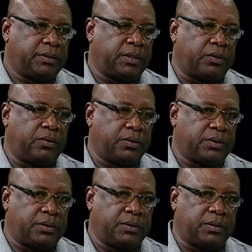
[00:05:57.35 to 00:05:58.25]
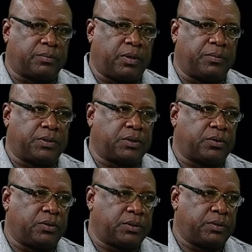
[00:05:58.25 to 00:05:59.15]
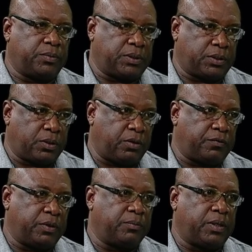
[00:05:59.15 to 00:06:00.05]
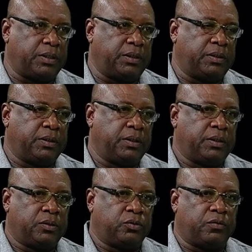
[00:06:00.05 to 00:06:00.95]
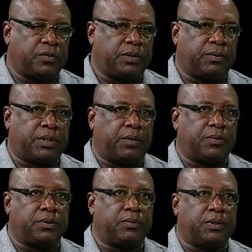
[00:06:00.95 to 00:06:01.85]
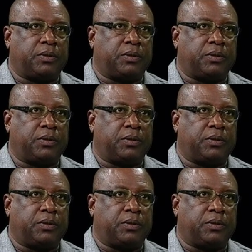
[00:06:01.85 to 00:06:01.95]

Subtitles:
The Council, the Small Business Council, which is a governing body to oversee what happens within